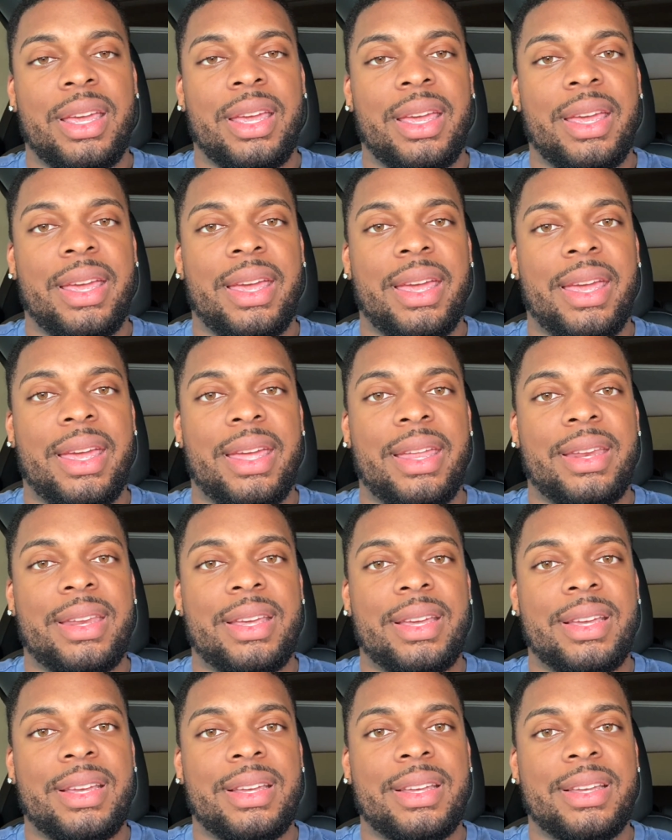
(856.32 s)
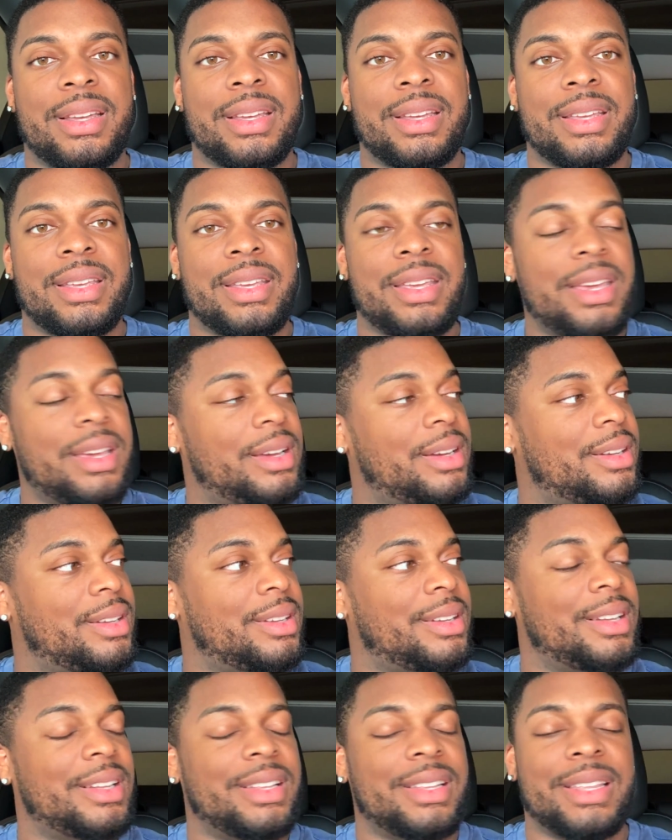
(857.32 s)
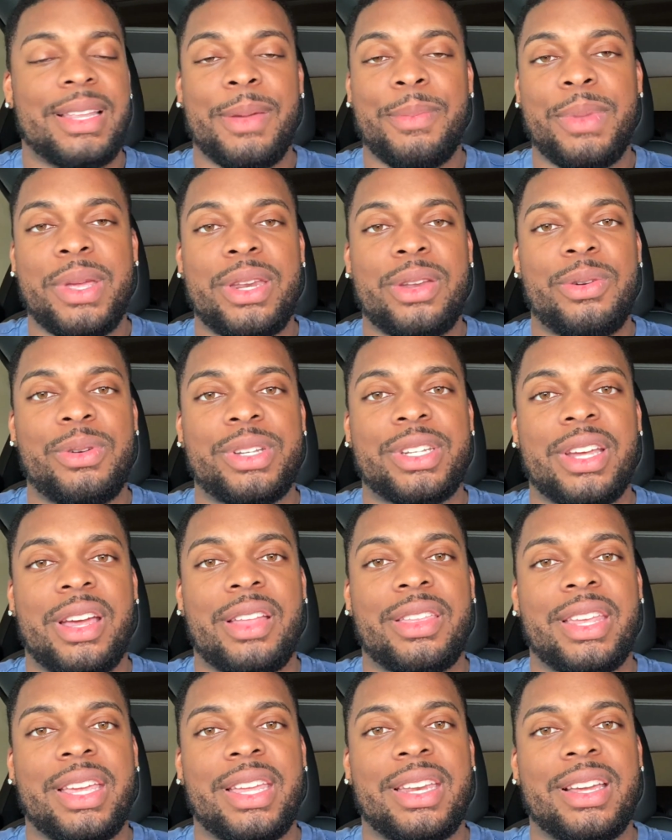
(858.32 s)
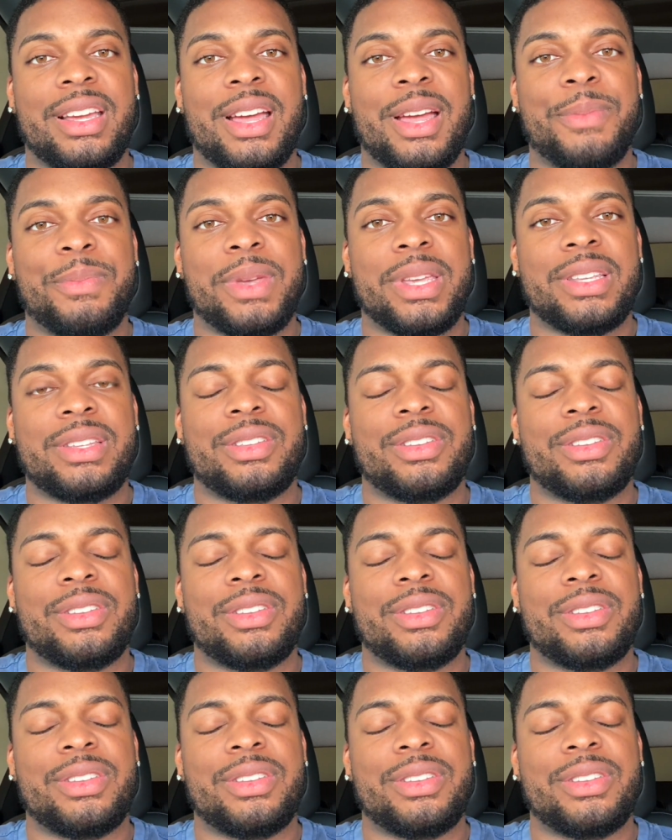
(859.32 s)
And yeah, let me know what y'all think in the comments.